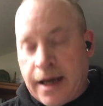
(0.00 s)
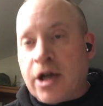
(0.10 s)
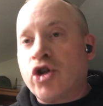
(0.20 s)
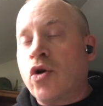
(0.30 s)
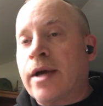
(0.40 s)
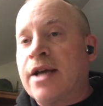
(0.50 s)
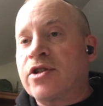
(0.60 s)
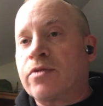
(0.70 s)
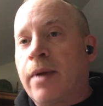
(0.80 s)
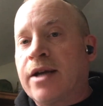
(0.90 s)
and it
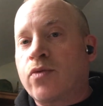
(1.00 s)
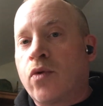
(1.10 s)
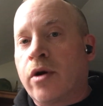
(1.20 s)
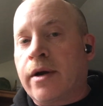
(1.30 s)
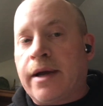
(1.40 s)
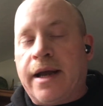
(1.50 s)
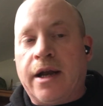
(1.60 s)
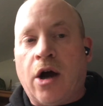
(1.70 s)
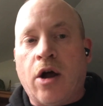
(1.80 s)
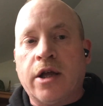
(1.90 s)
showcases Mike's work
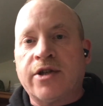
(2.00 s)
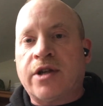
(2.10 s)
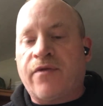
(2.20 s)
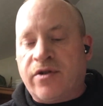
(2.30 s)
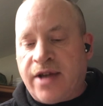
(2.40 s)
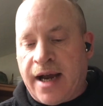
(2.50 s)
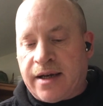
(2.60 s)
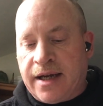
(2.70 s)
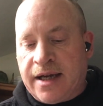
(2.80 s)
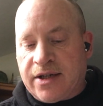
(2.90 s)
and all his different
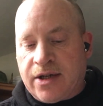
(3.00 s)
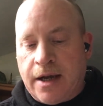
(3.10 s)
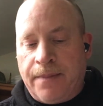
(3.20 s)
techniques.